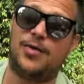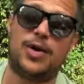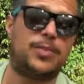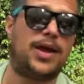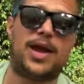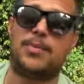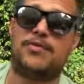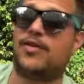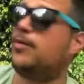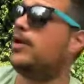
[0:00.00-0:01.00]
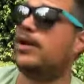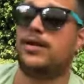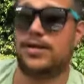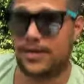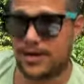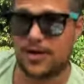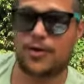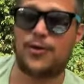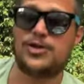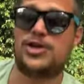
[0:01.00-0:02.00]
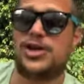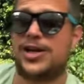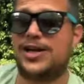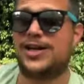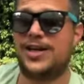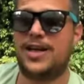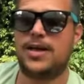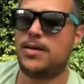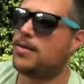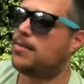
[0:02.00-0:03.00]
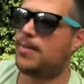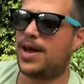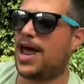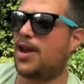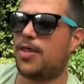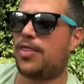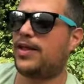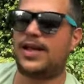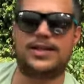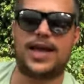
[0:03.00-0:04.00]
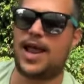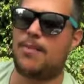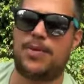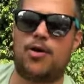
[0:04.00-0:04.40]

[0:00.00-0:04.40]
one big happy family originally but I don't think that can happen